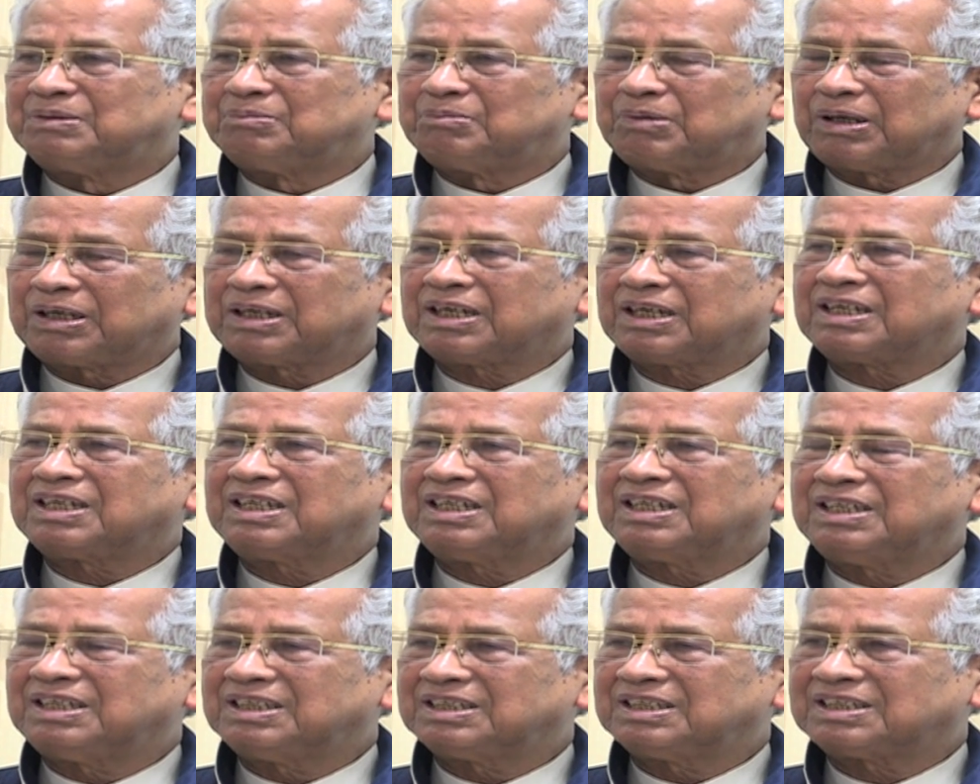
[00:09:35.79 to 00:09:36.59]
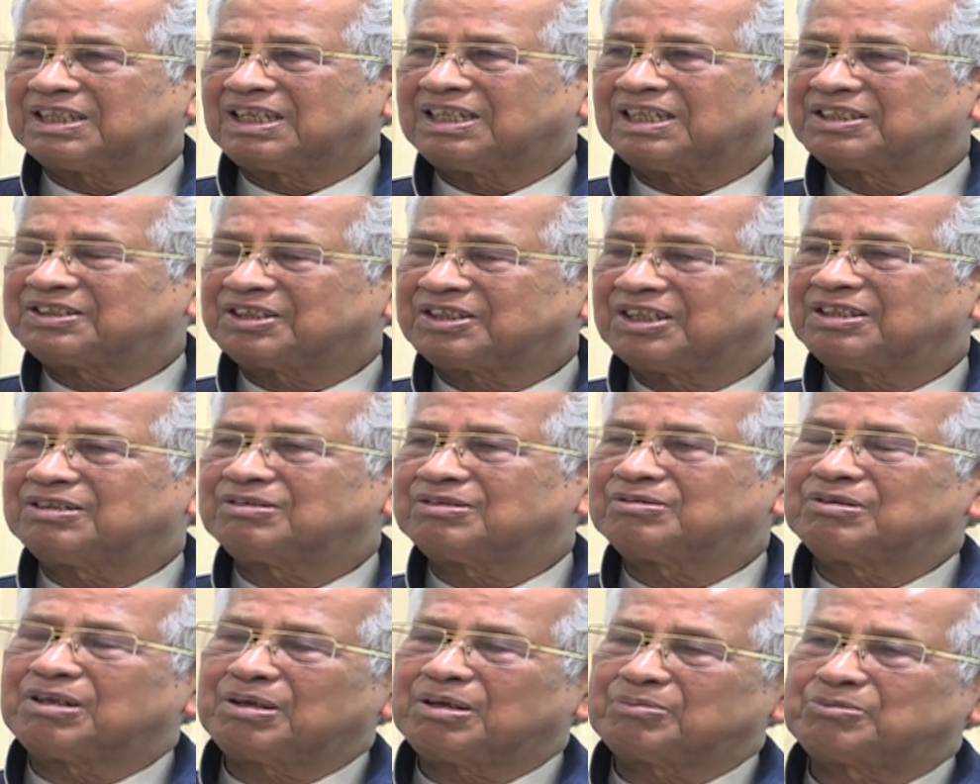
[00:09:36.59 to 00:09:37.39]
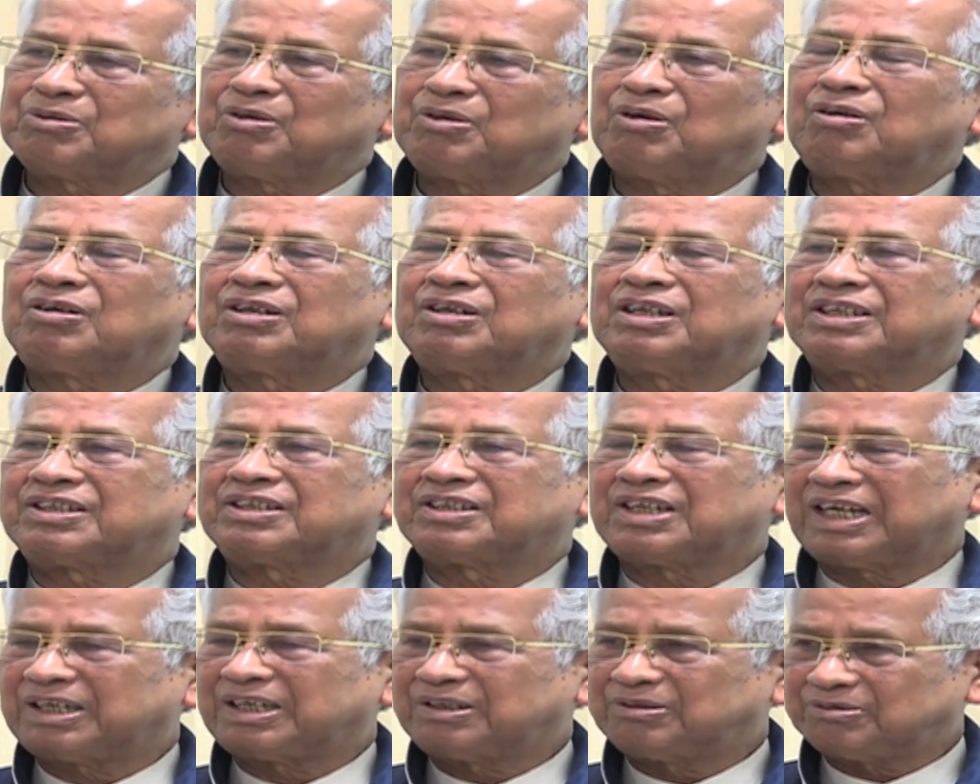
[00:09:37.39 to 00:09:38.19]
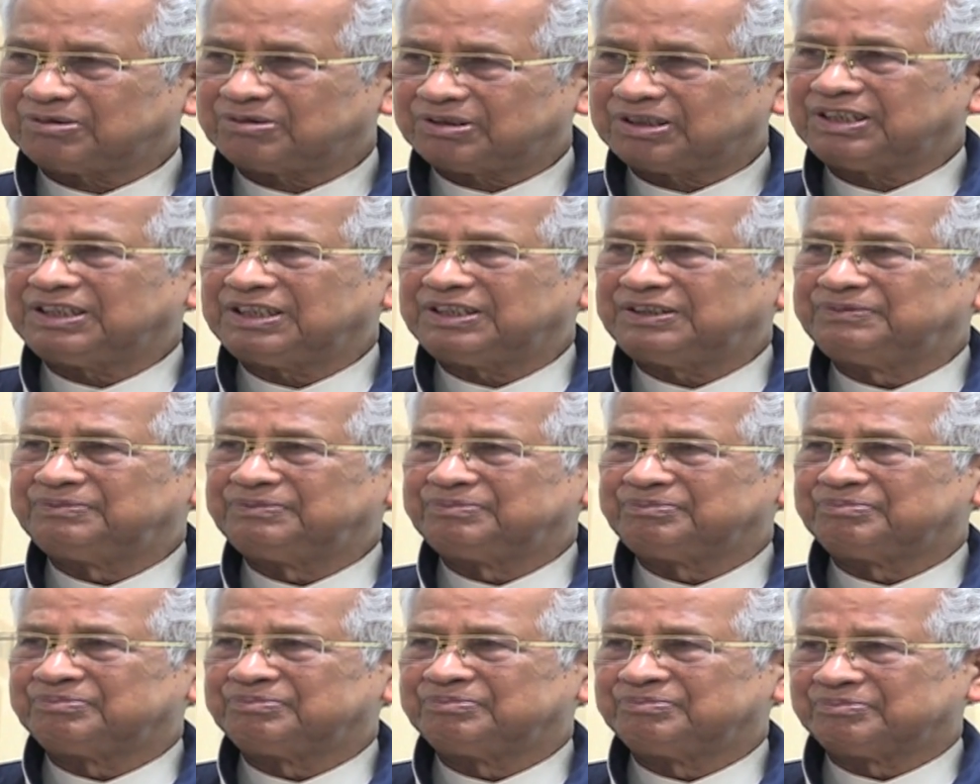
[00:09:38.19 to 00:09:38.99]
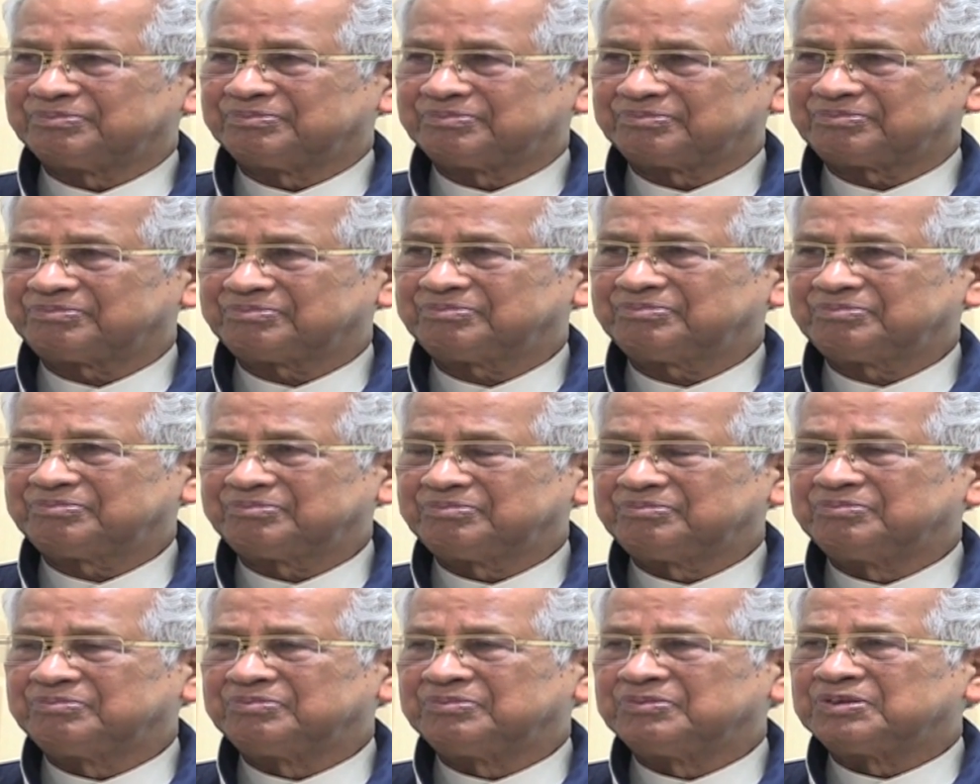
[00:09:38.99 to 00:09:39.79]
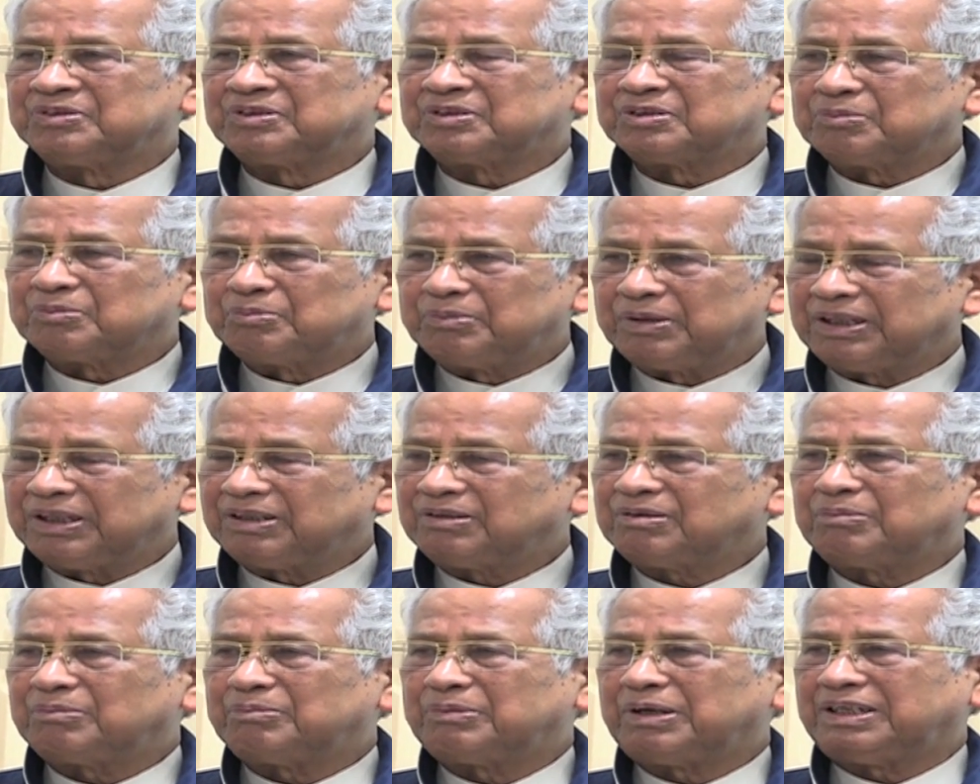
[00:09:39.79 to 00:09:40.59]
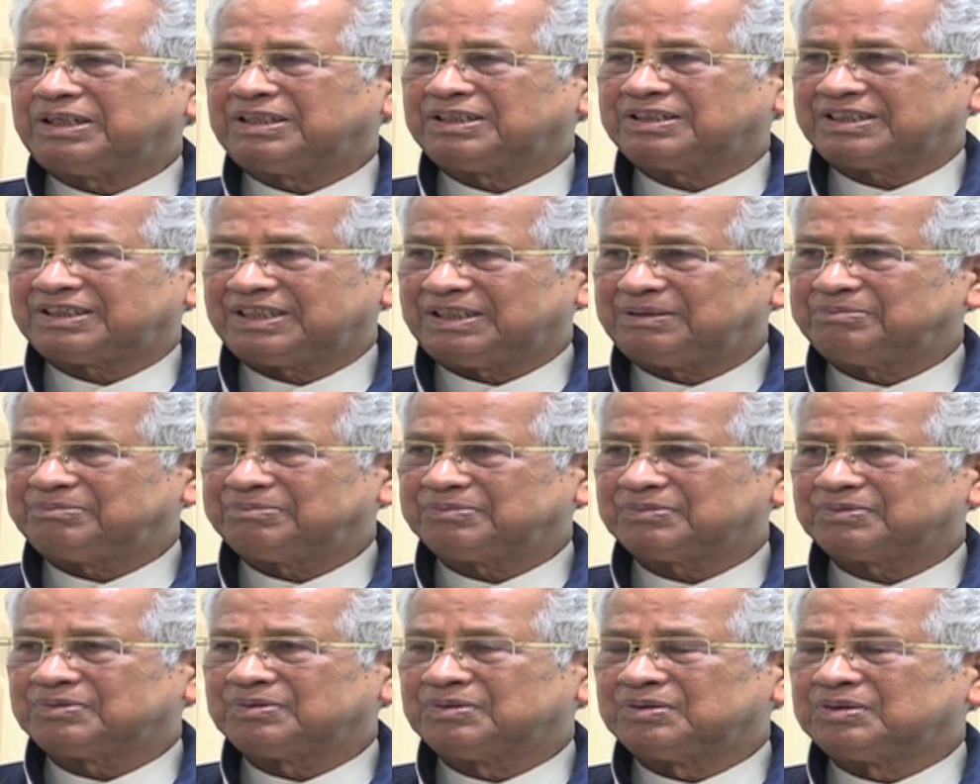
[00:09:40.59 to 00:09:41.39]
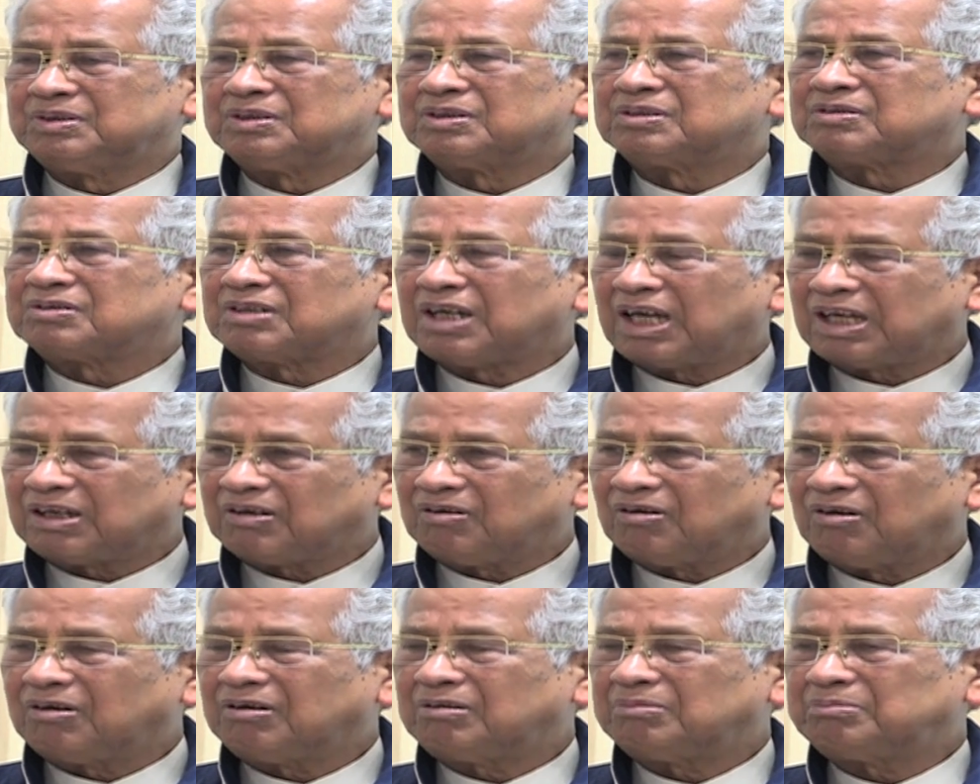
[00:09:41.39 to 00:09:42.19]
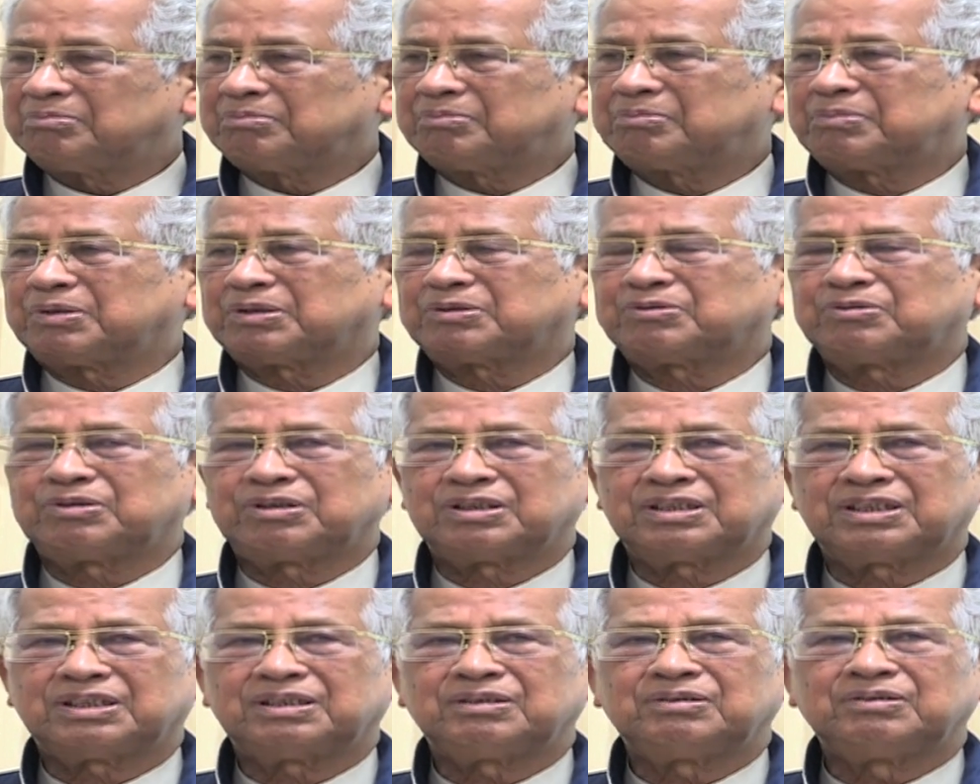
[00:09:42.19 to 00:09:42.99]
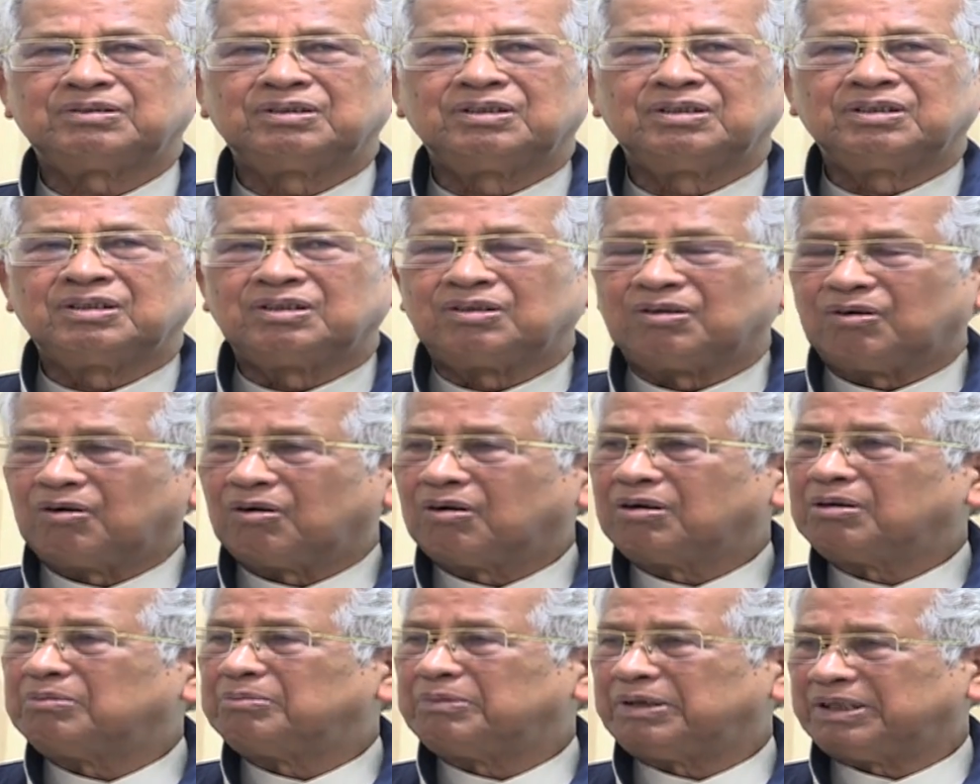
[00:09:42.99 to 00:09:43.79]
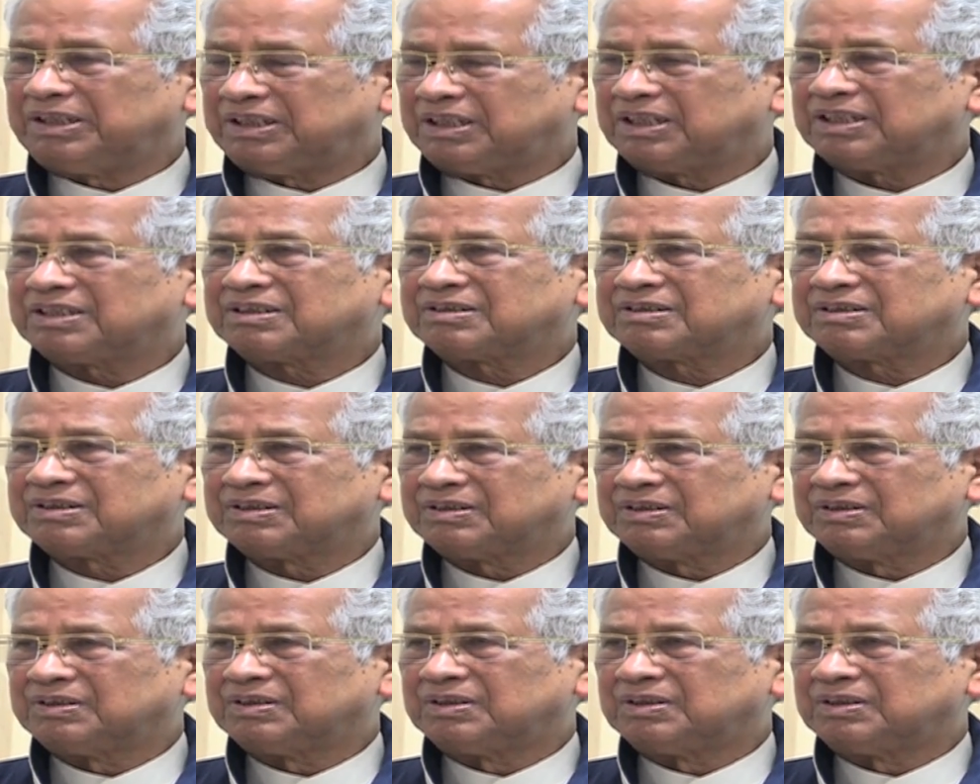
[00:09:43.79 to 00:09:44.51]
But at the initial stage, we have to all try to see, to bring the mainstream, try all persuading all measures.